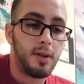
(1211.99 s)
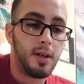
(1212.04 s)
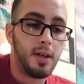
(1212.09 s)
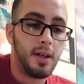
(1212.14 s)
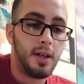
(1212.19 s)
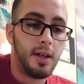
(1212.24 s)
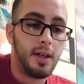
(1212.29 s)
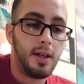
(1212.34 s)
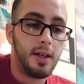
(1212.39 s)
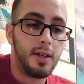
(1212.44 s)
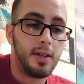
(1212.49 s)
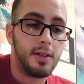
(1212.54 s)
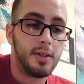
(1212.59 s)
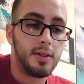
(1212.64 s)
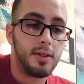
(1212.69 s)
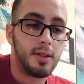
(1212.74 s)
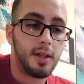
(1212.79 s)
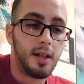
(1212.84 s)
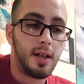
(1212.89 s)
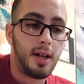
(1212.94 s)
and
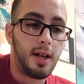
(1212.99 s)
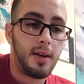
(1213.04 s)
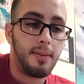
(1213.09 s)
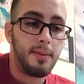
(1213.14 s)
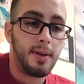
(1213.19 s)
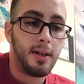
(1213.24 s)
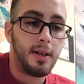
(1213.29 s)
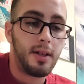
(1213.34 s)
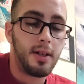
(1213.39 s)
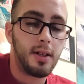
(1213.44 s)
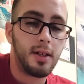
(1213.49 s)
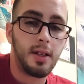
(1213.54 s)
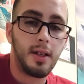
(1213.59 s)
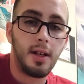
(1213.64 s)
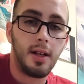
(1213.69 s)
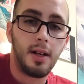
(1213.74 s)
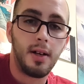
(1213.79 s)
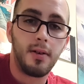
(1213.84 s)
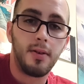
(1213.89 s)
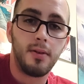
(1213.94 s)
I made an
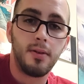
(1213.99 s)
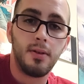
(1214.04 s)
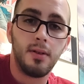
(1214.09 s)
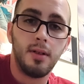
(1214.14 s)
account,